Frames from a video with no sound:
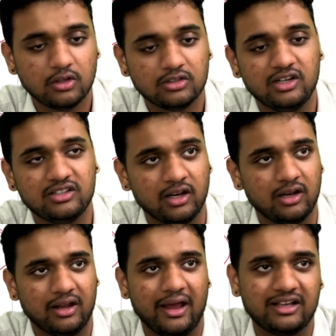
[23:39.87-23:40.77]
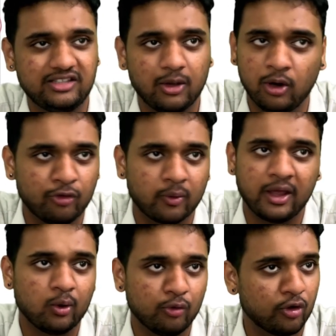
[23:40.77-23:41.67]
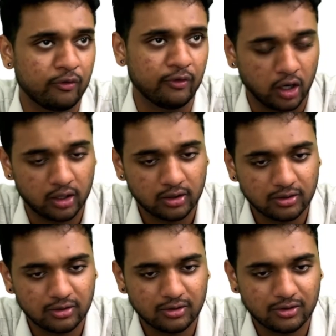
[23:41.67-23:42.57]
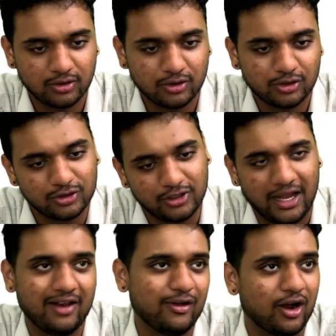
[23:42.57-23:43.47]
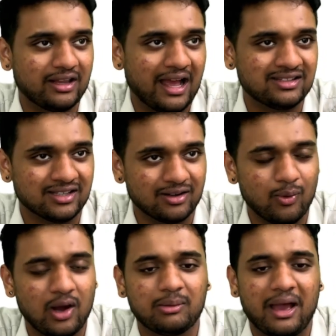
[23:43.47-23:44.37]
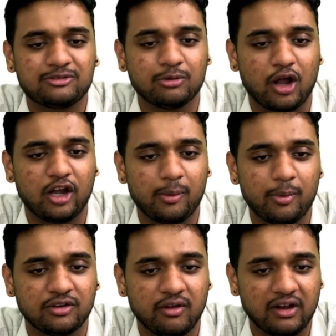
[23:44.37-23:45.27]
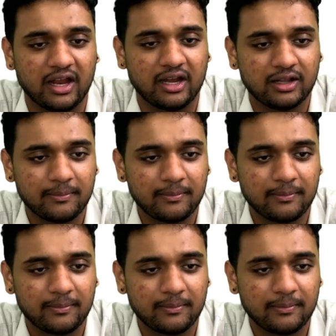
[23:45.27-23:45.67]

So listen, X equal to 4, Y equal to 4 we got. So directly we got the answer. What are the maximum contribution we will get?